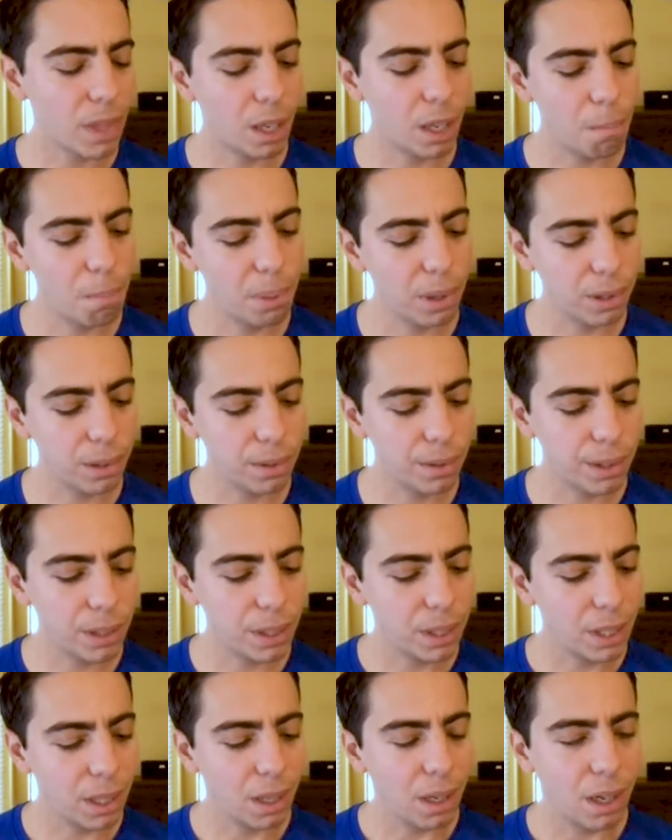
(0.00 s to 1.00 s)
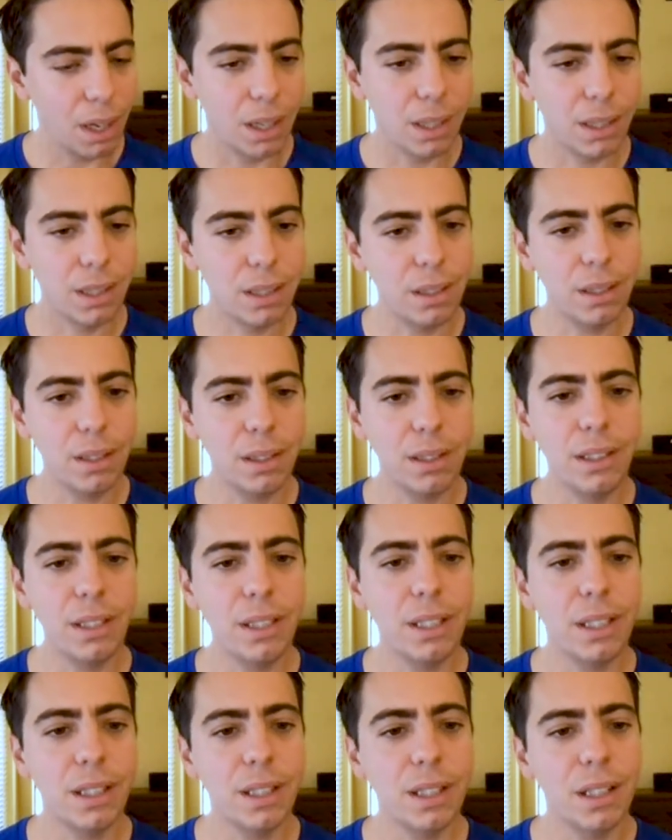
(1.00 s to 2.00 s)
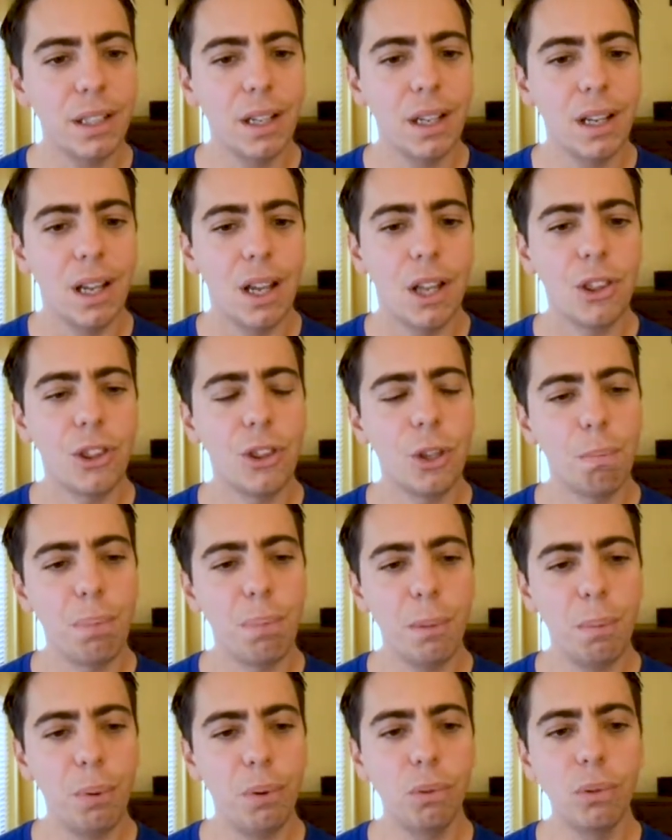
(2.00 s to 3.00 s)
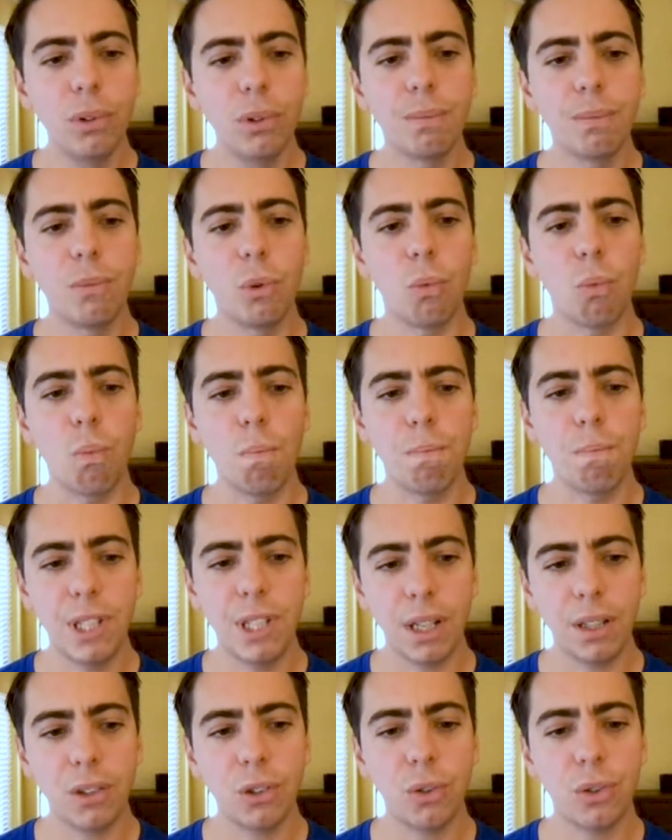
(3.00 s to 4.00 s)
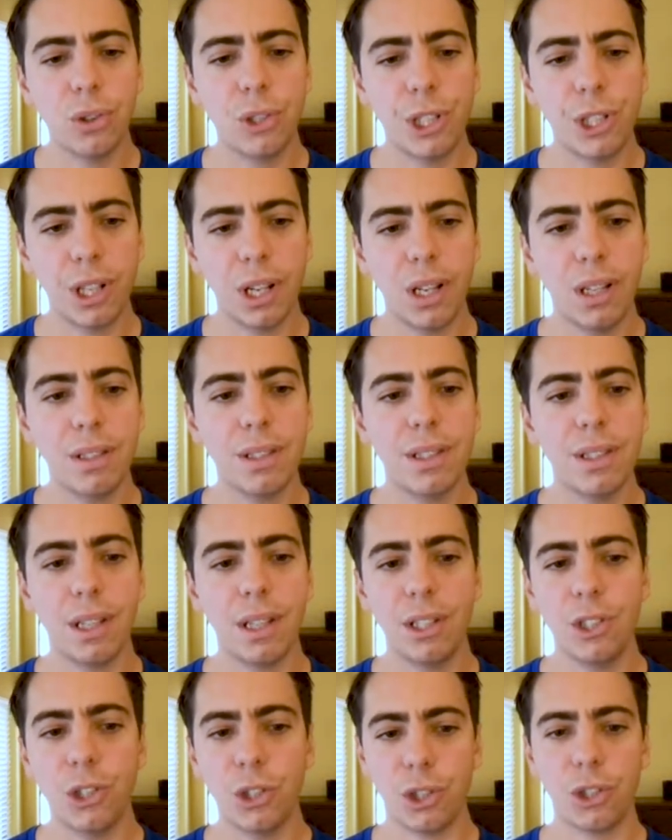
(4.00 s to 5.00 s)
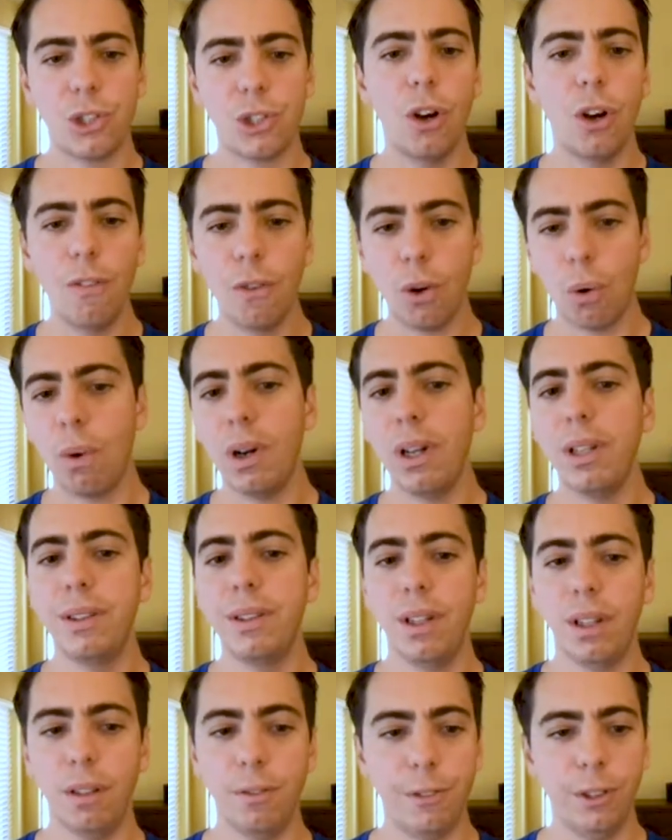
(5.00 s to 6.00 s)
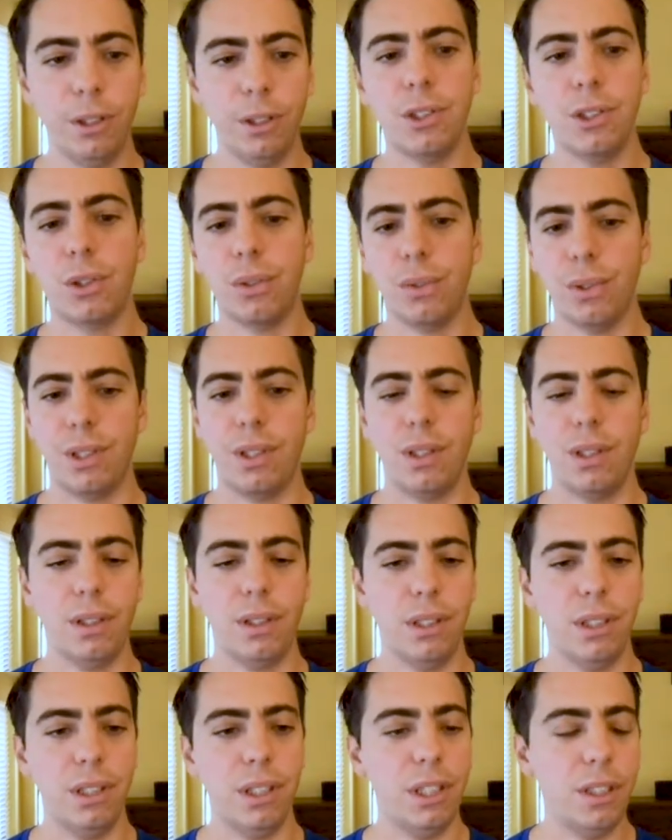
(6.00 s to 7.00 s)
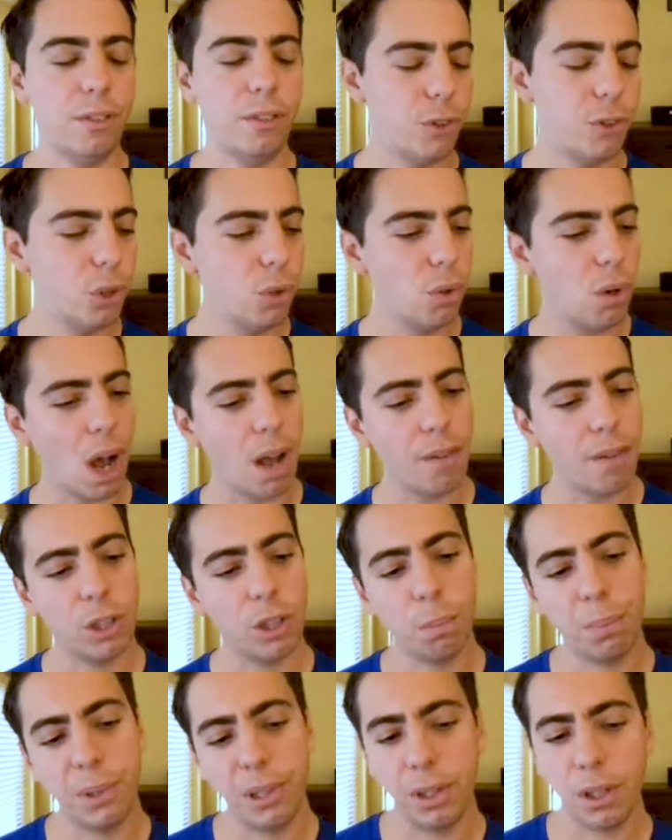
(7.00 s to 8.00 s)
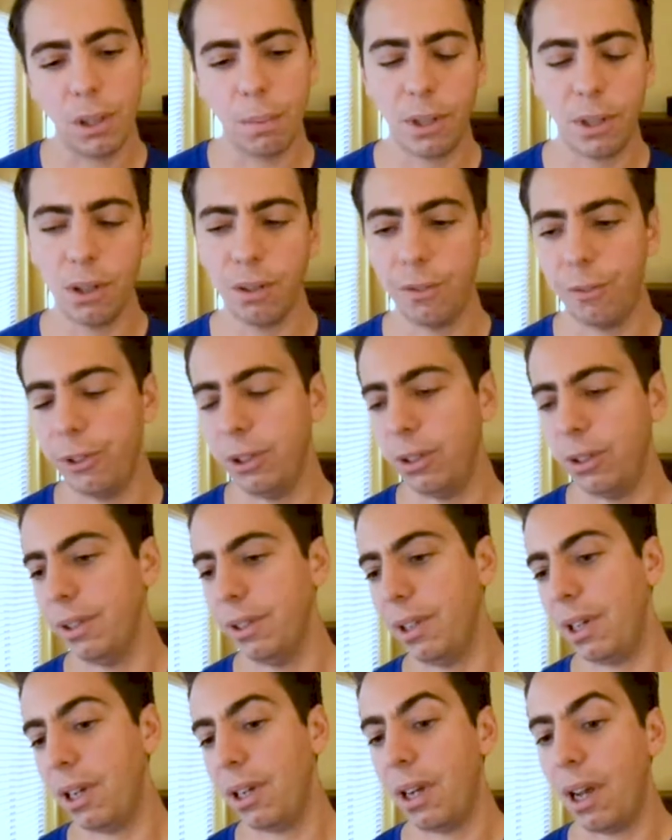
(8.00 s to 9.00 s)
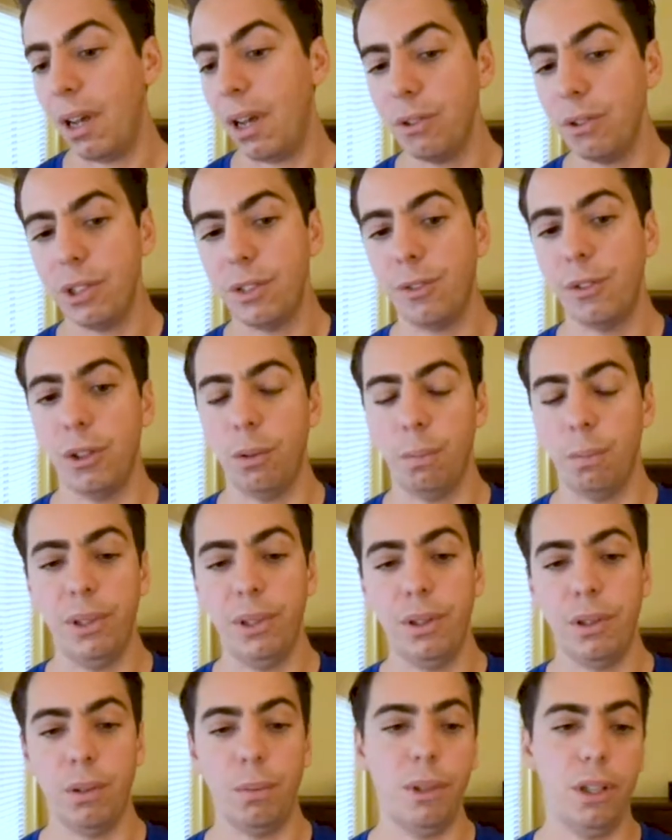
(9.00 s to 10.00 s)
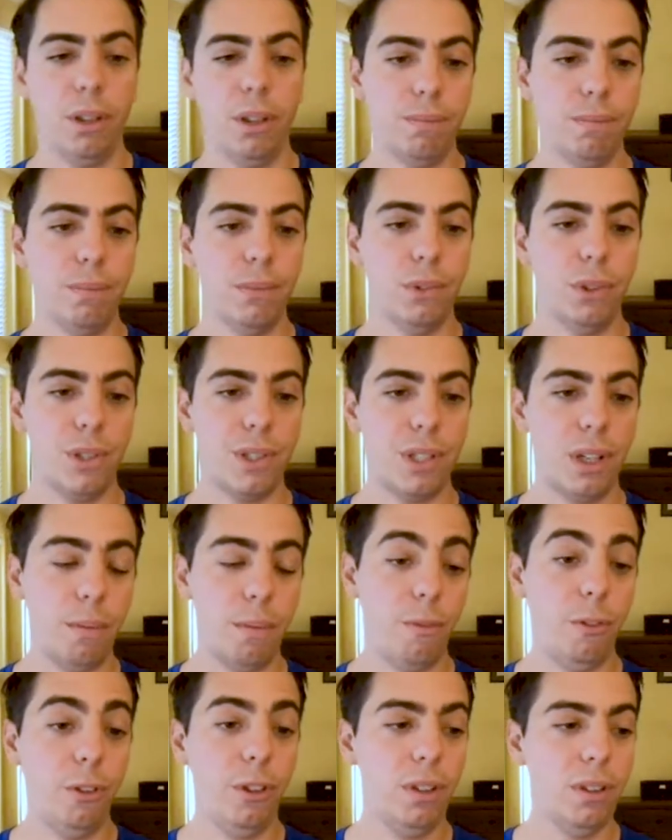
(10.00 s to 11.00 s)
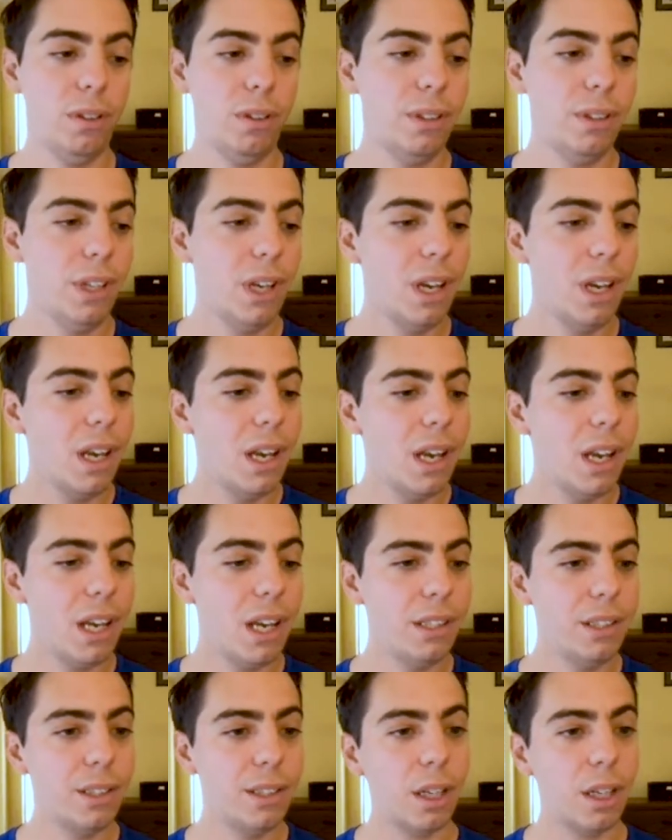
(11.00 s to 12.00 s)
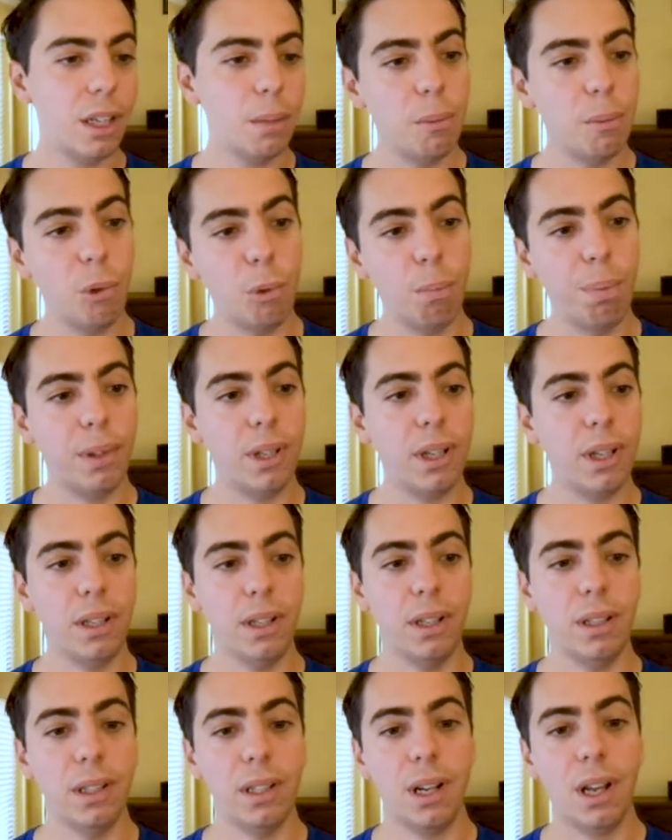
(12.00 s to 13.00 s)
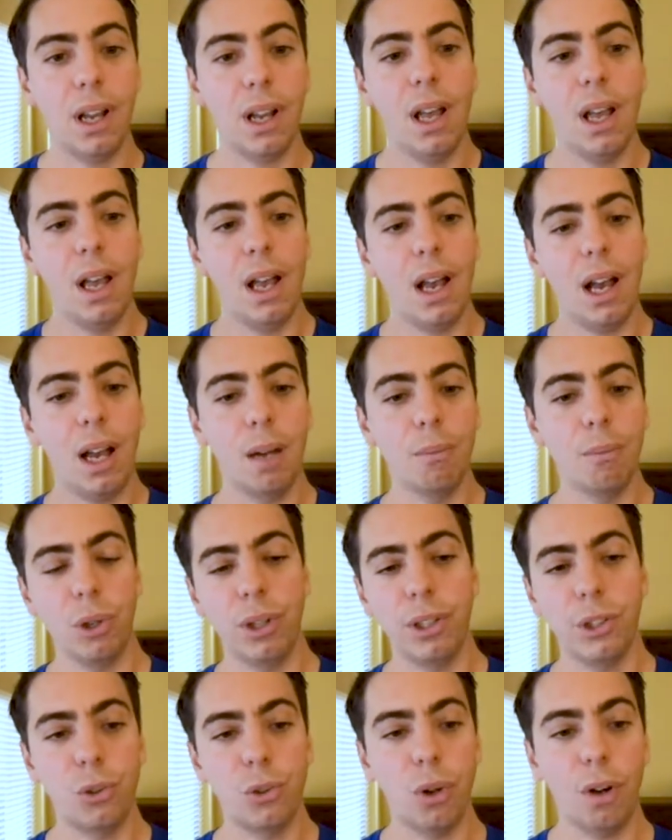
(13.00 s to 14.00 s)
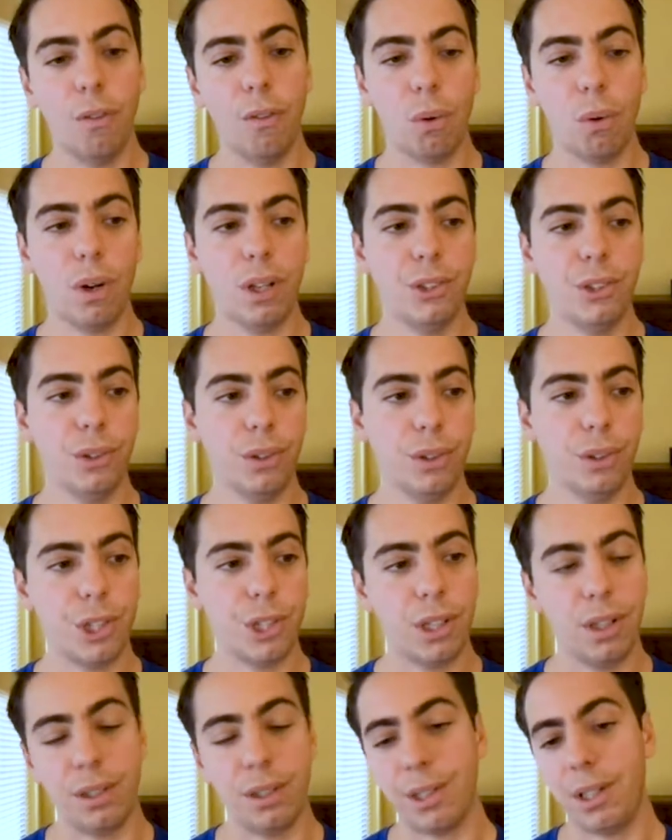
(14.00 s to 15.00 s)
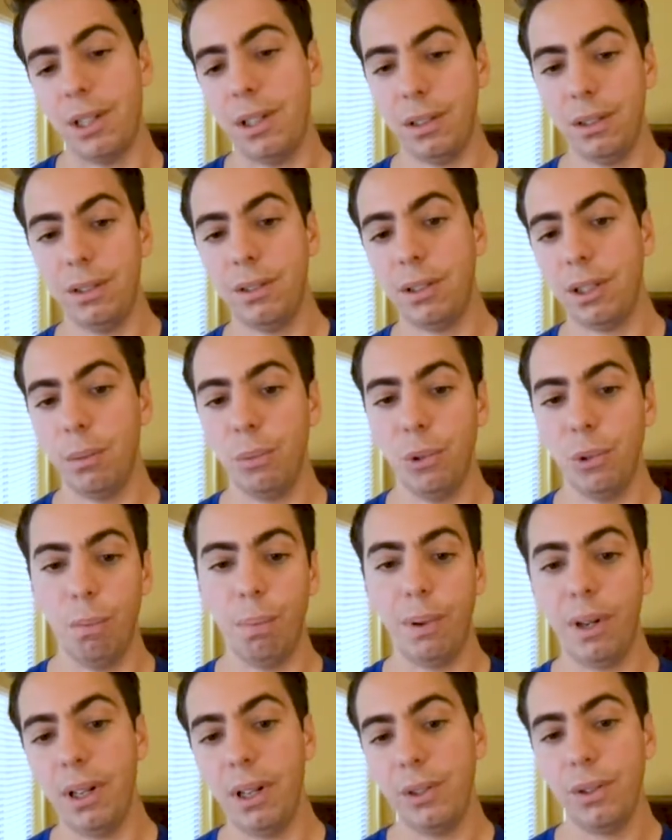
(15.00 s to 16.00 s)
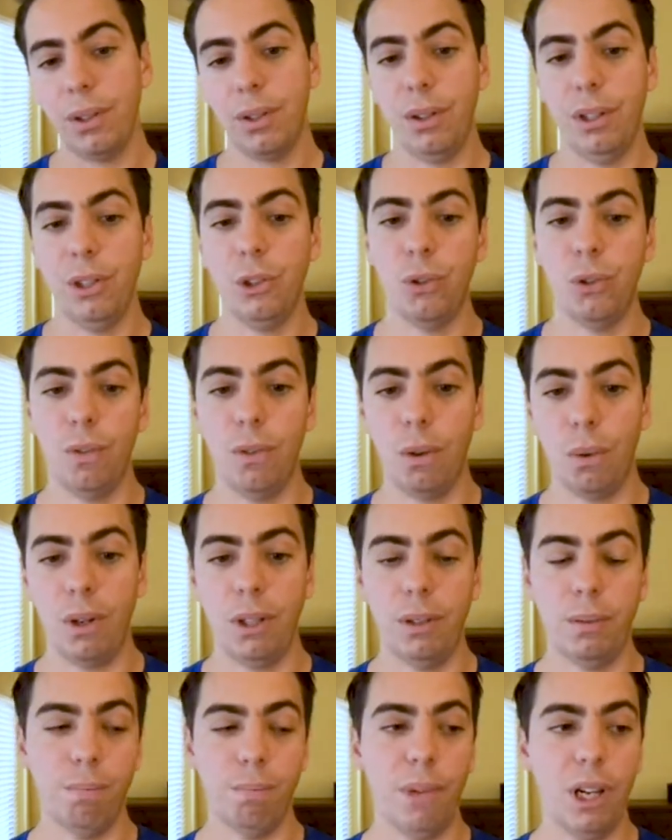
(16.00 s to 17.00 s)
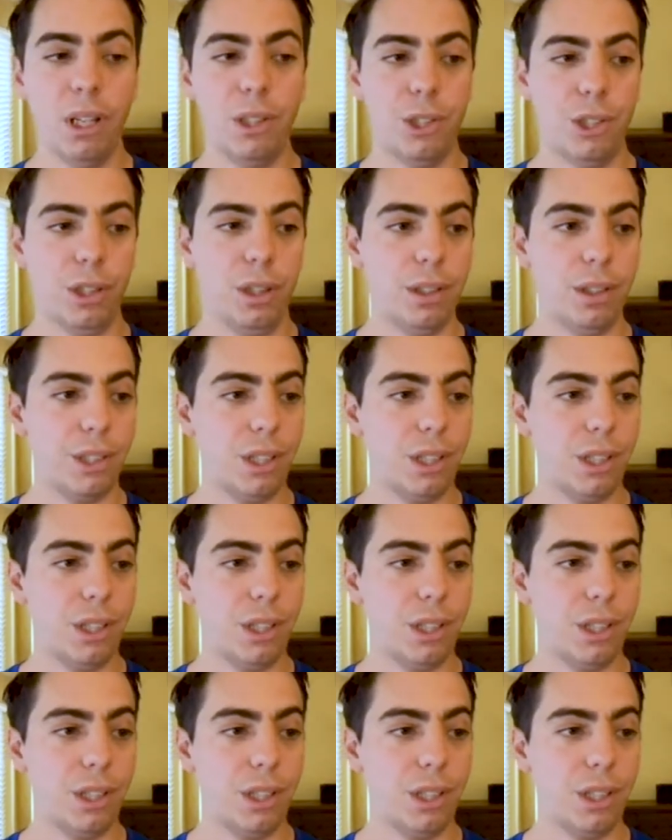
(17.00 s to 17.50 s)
but clearly the people would take the chance and just override their fields constantly. If you have an opinion about a field and I have a different opinion about the same field, anytime I'm applying, I'm going to overwrite your change. And anytime you apply, you're going to overwrite my change.